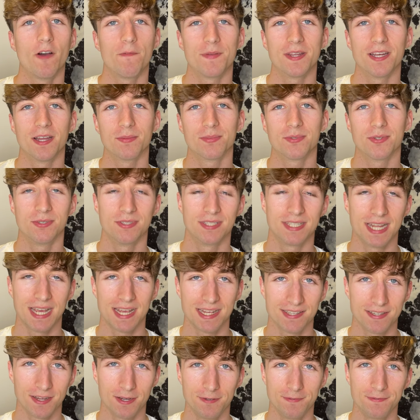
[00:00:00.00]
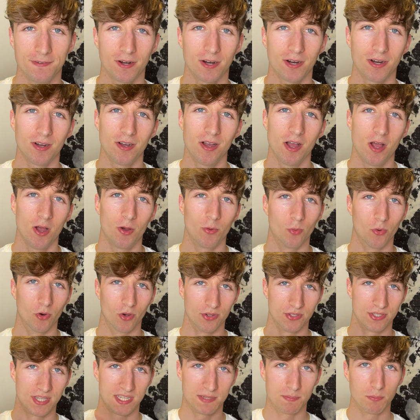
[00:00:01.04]
I've been up to today so far
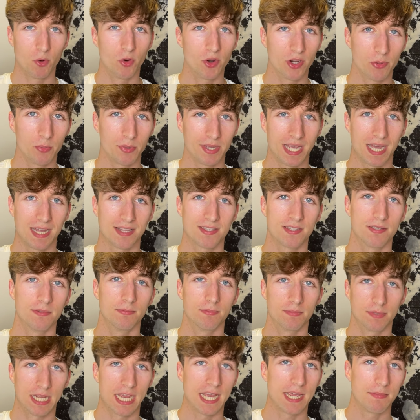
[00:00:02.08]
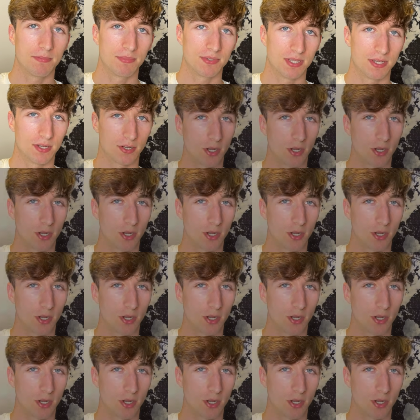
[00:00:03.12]
was this morning we had some games in the